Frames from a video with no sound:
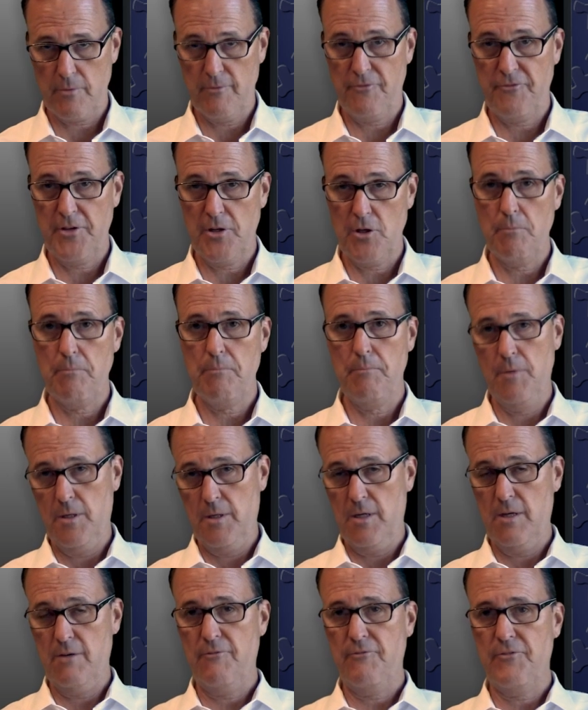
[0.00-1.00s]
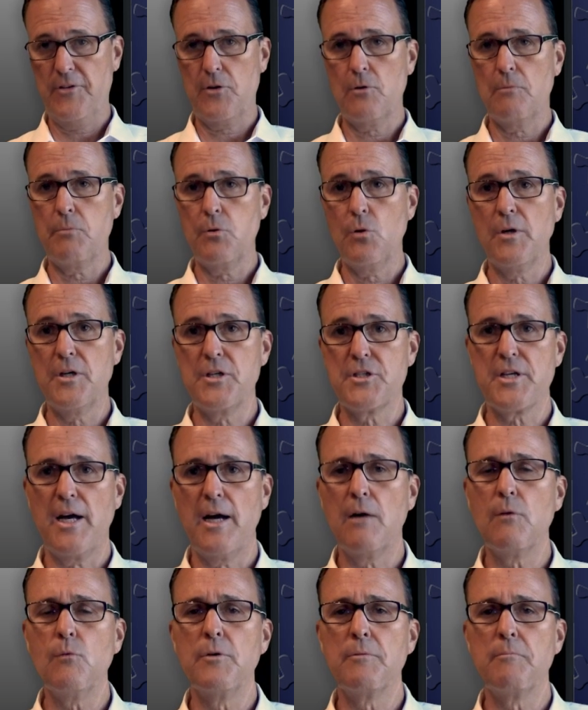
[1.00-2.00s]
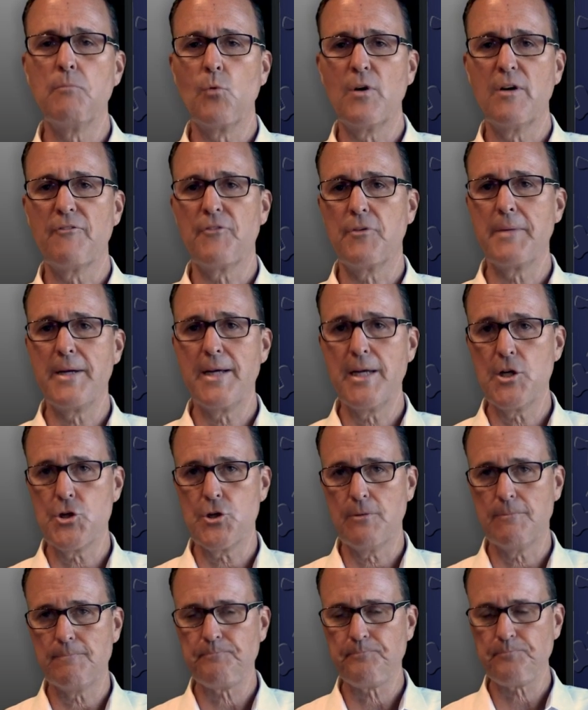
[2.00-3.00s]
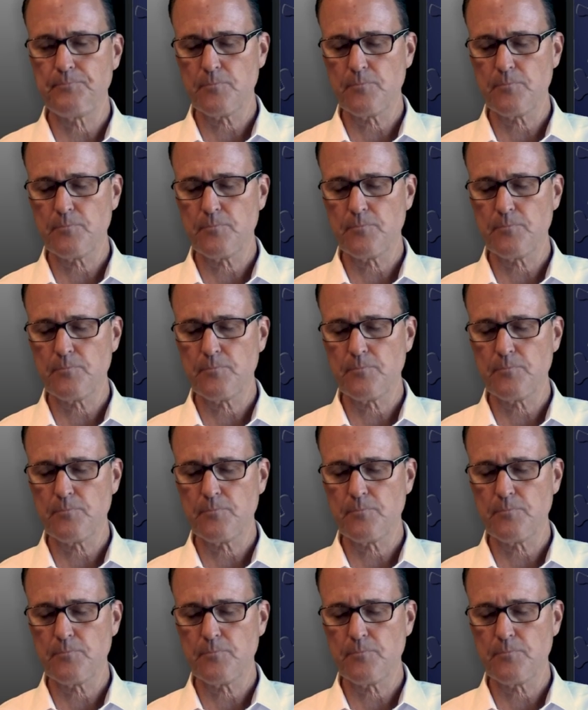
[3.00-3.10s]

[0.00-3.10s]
fellow federal employees out with more information.